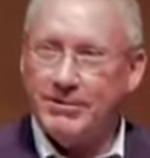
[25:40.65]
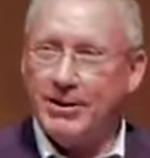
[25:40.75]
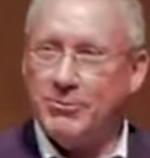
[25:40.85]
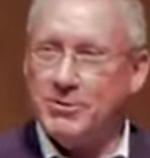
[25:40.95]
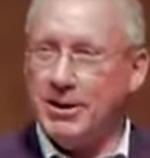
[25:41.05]

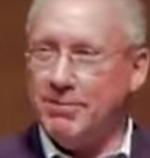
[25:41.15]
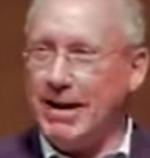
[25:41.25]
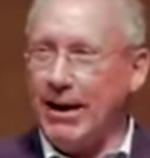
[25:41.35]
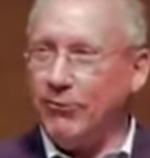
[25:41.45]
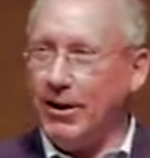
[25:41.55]

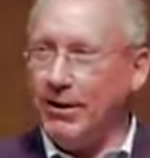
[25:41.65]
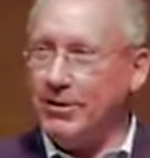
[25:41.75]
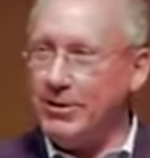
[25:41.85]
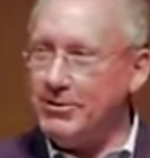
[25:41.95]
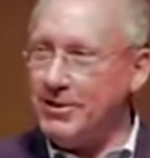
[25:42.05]
Interesting natural
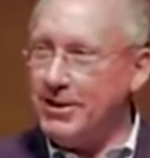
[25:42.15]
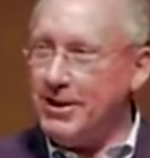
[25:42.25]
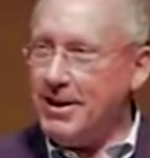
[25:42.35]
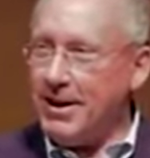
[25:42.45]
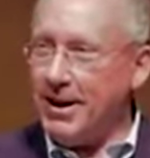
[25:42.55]
heritage.
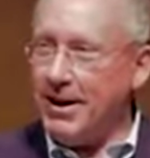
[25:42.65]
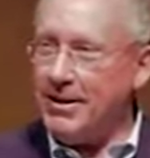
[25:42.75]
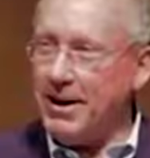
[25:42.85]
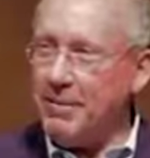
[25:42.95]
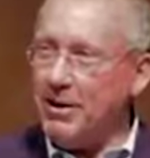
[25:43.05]

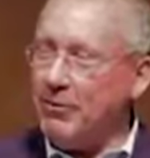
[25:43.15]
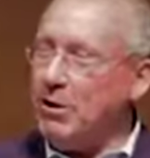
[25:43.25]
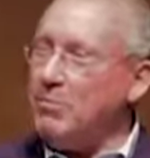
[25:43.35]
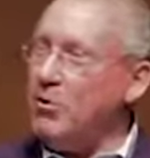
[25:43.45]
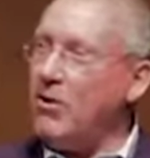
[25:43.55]
And, but
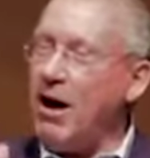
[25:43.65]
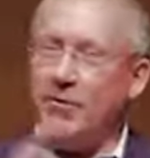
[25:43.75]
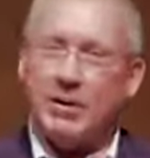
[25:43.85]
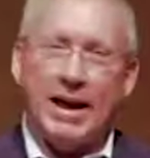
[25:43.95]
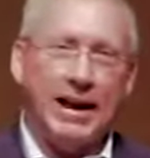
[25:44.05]
we moved off of it.